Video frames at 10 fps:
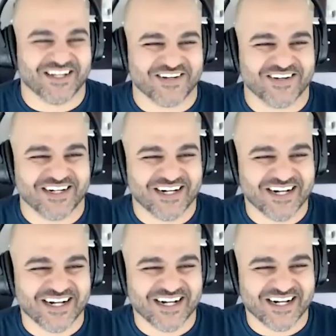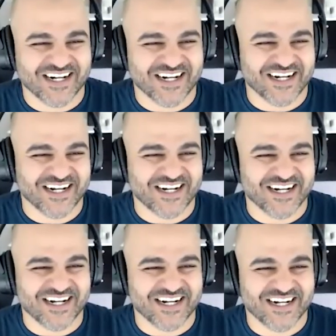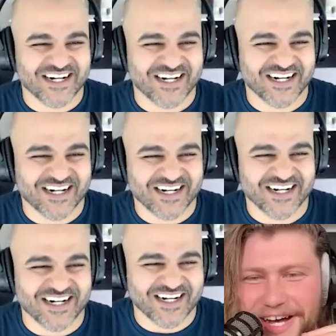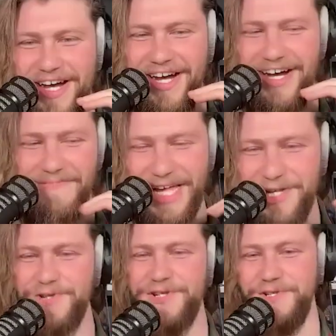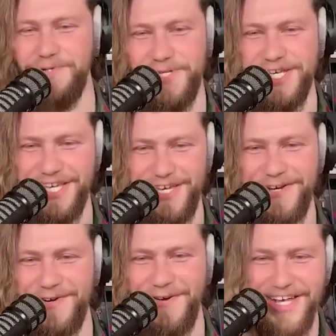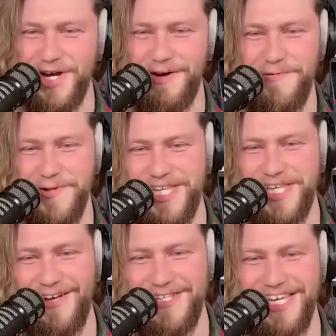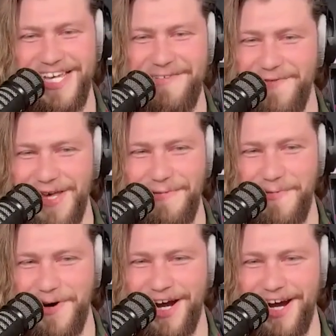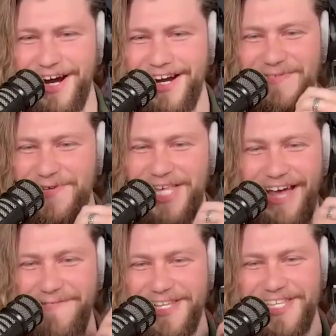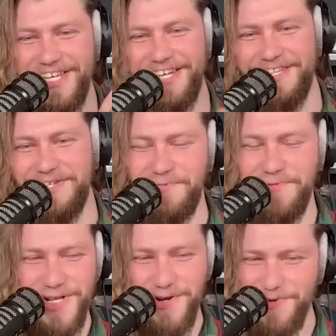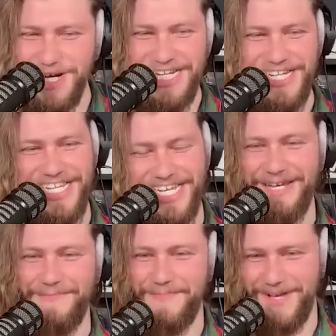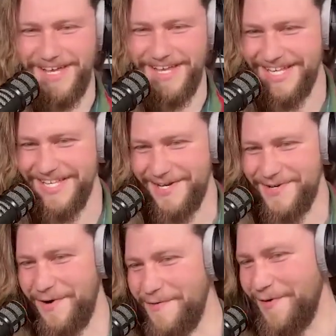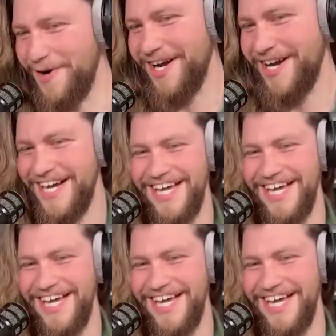We now have a standard set up in terms of introducing you. Jeff Ulatowski of VMware was having to really reach deep in his intro for you.